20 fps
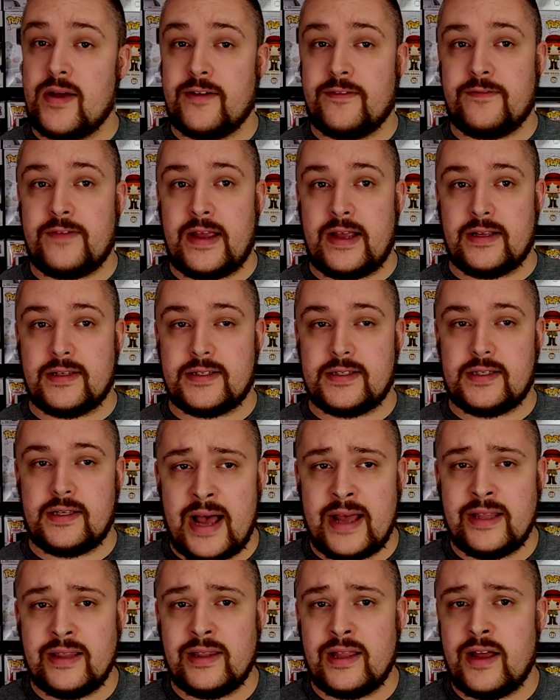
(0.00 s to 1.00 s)
on my face.
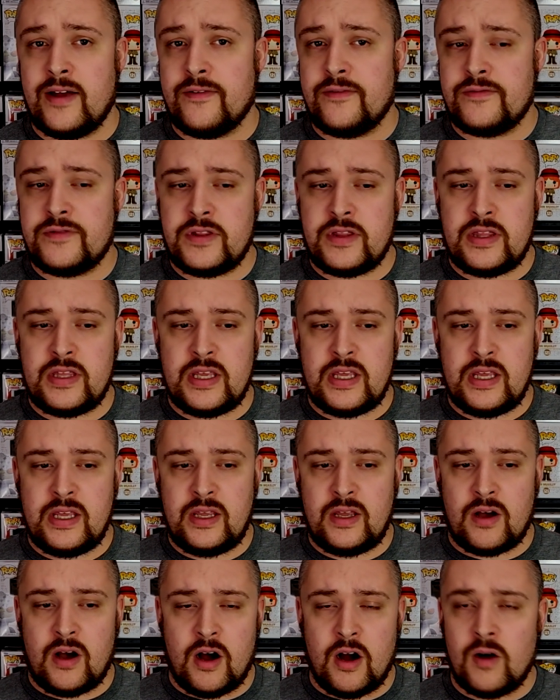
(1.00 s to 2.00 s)
I loved
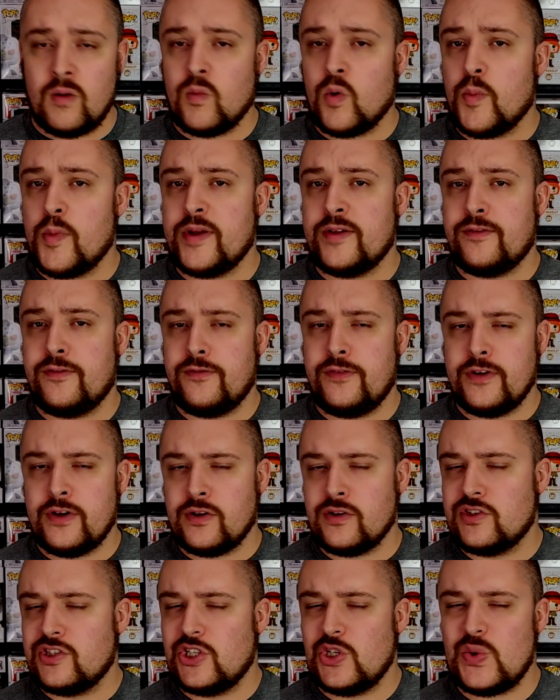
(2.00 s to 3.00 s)
the heartwarming
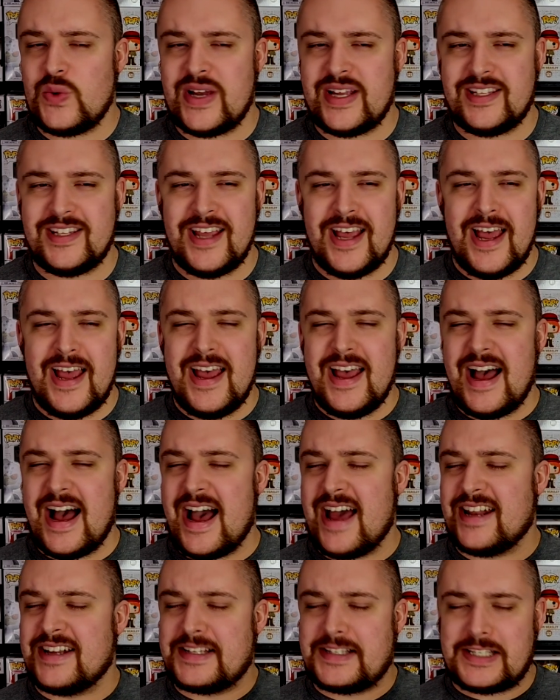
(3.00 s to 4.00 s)
feel to it.
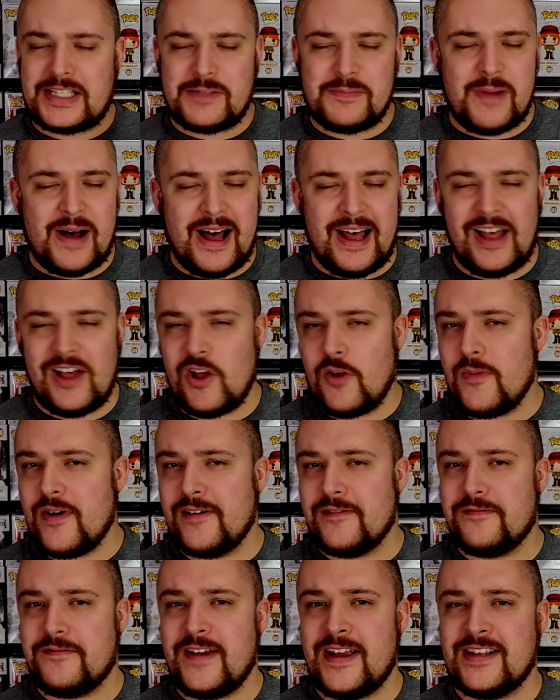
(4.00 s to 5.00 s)
I had a smile on
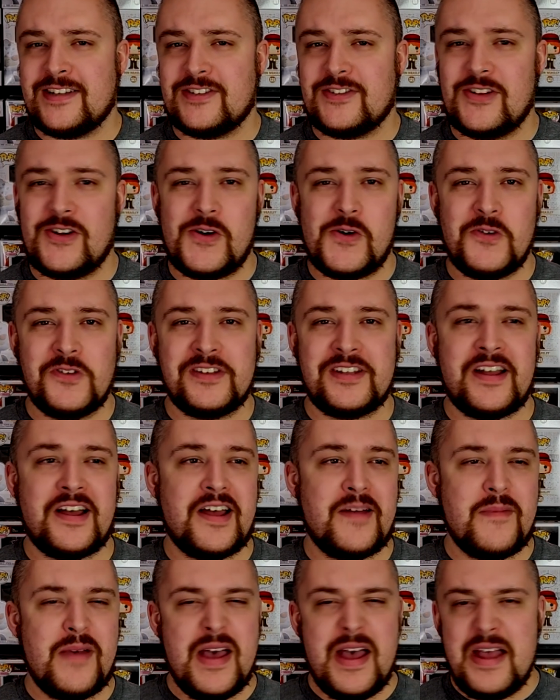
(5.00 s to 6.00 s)
my face the whole
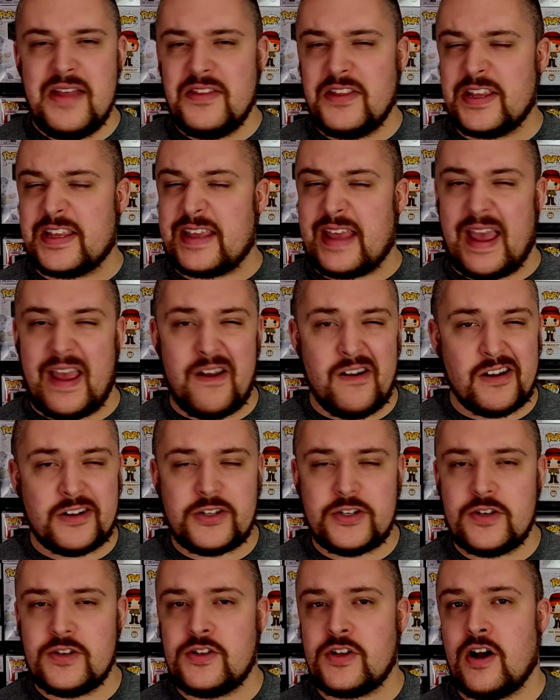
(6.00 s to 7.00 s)
time. The
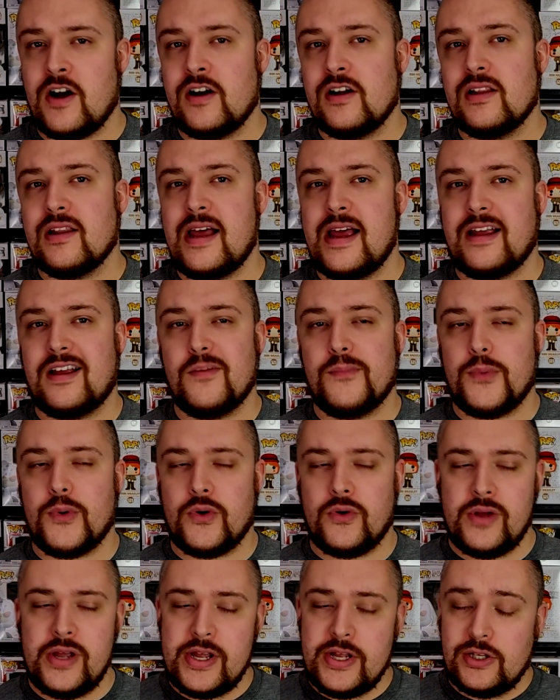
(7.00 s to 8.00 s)
characters are
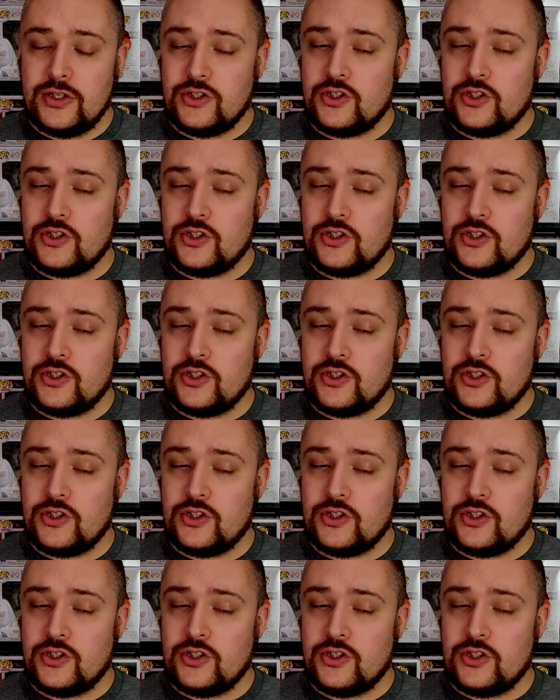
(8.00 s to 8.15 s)
likable.